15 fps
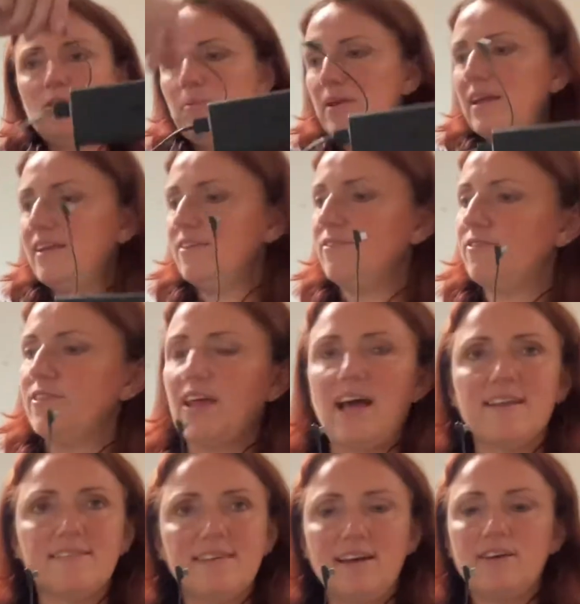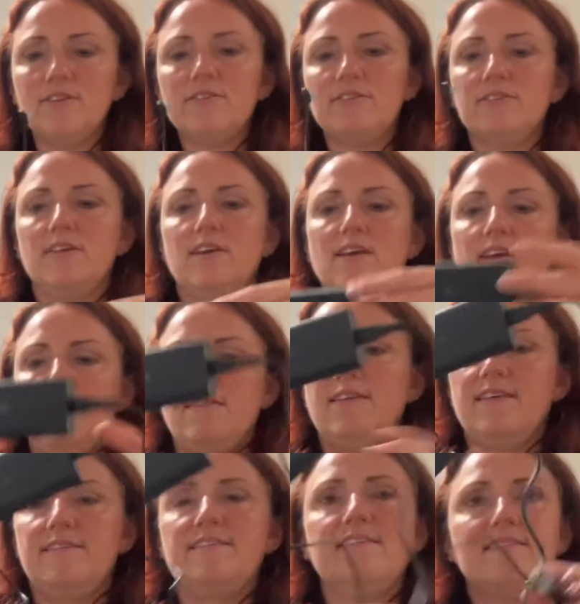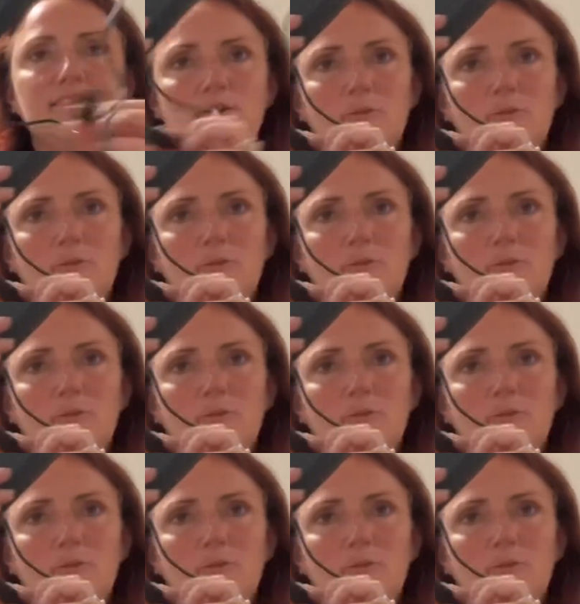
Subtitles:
piece for the handheld, there's this little